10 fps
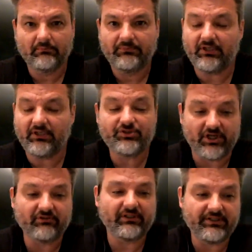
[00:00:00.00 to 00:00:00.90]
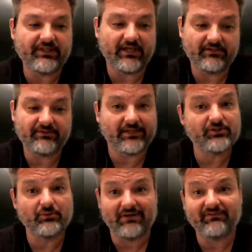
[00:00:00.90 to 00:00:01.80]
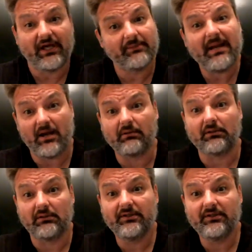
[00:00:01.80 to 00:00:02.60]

no, generally they do have a lot of power.